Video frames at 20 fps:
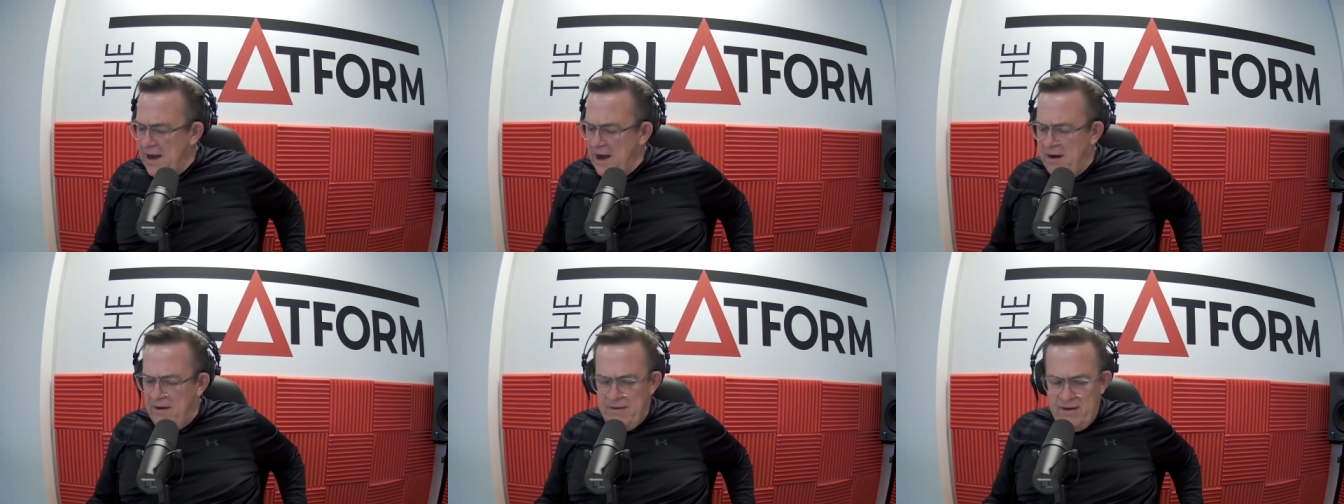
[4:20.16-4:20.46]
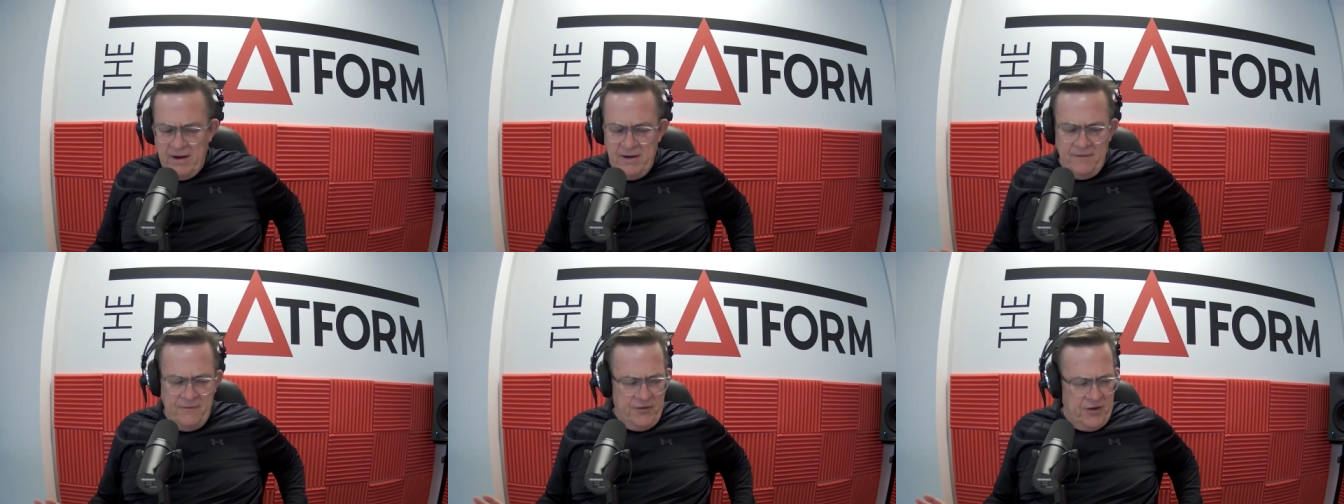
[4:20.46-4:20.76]
and,
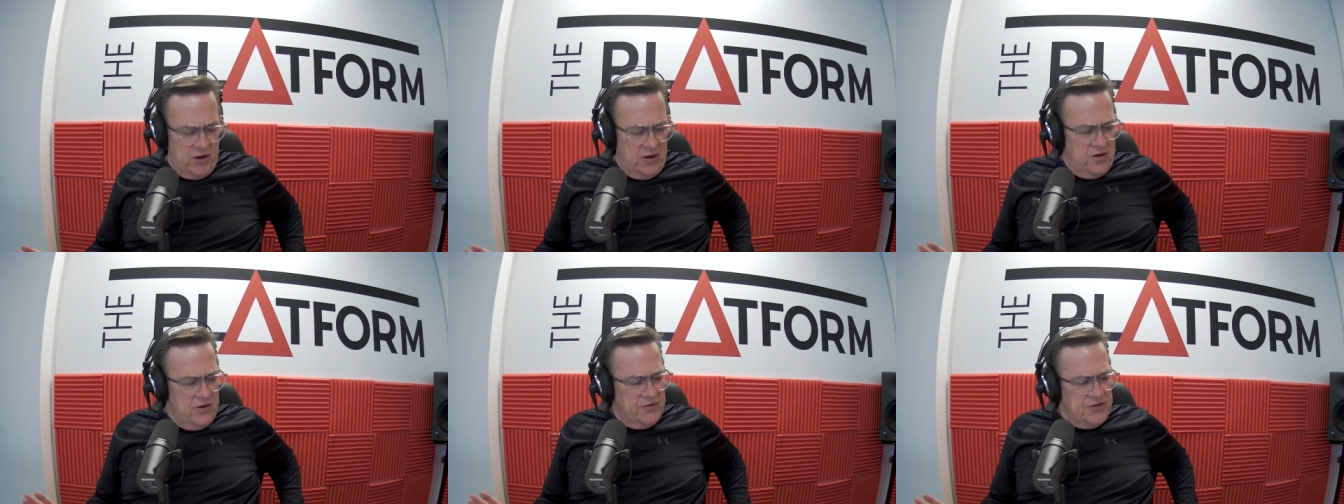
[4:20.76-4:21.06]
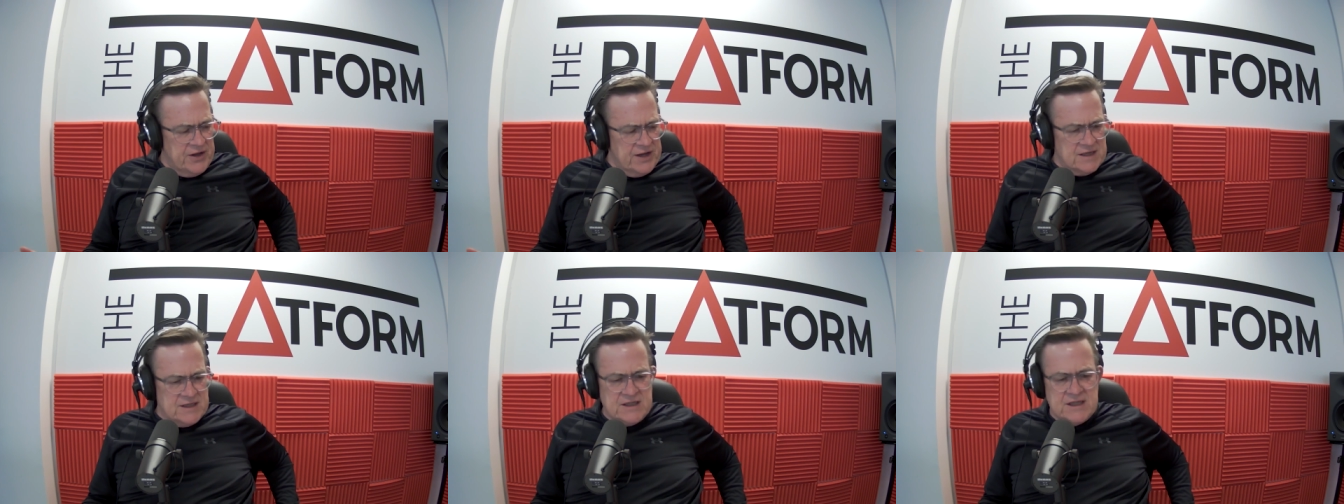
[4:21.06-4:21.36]
I, and I've heard yeah.
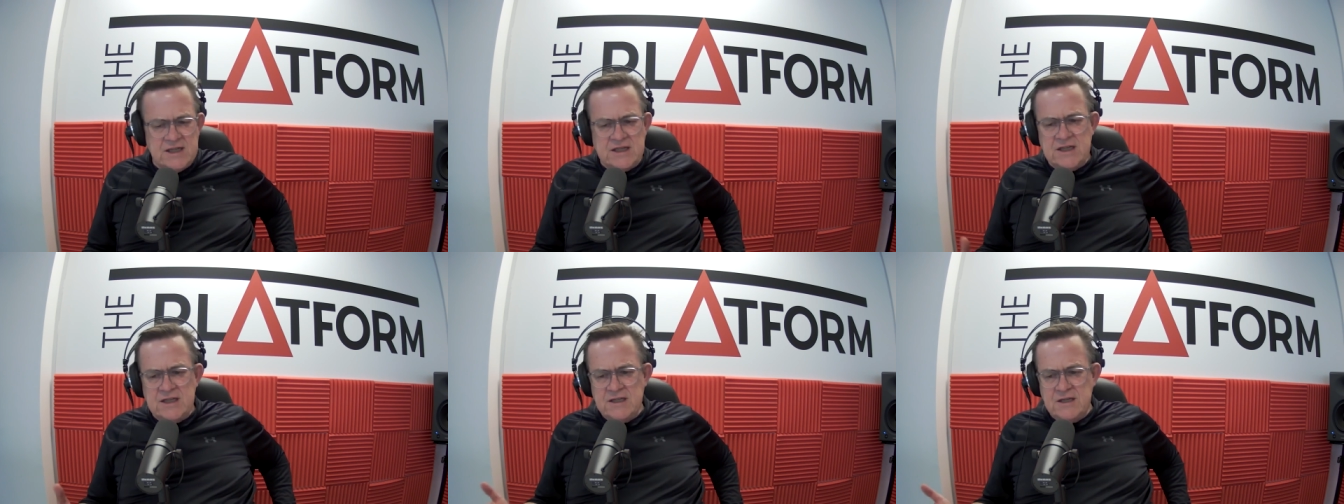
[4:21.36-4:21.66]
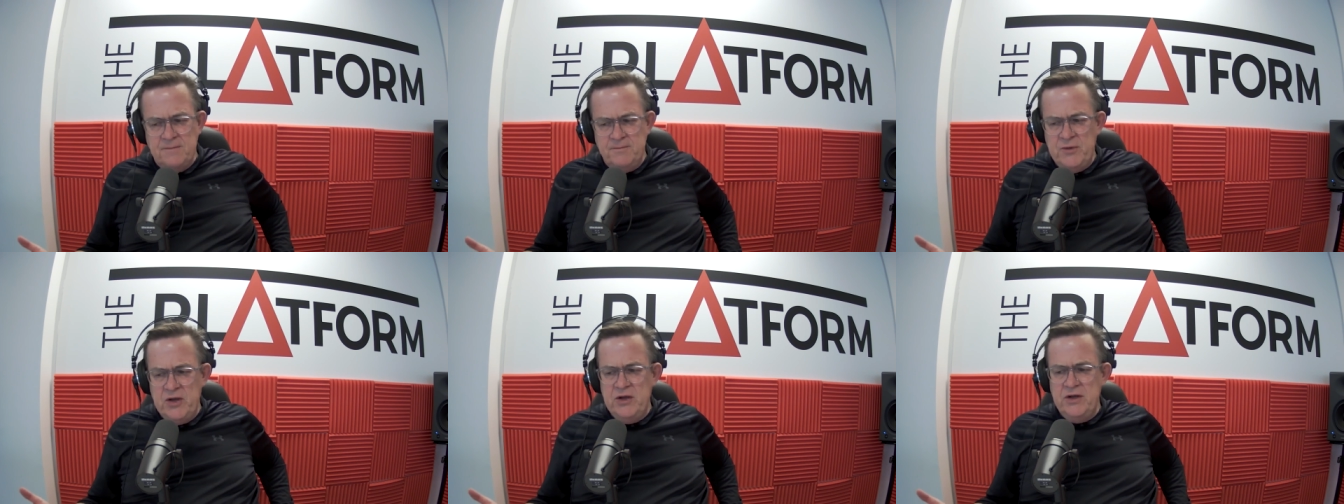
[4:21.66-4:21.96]
this. This
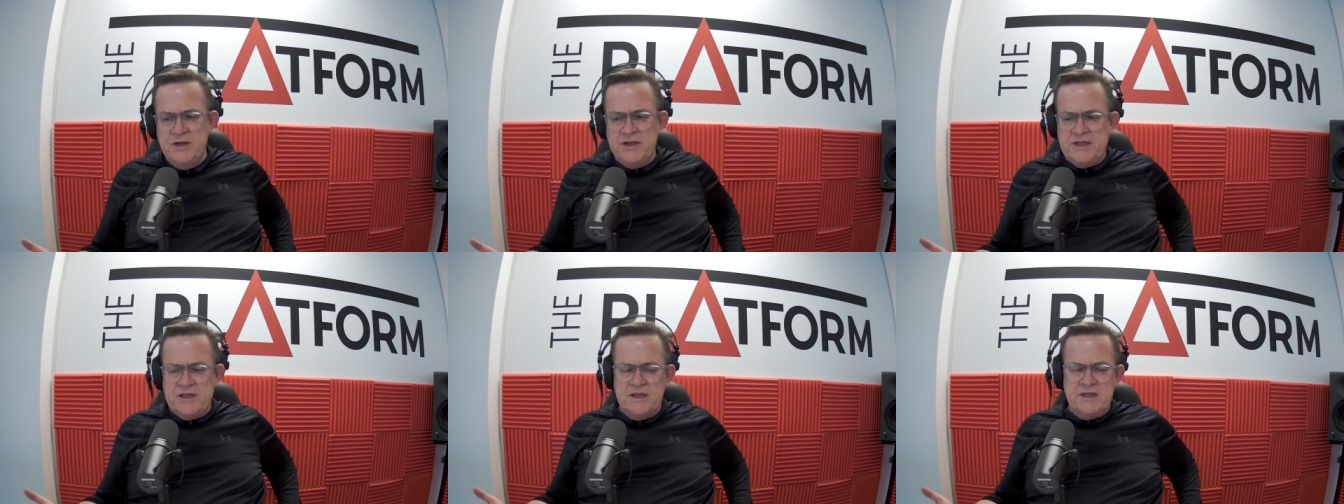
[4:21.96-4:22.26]
has emerged.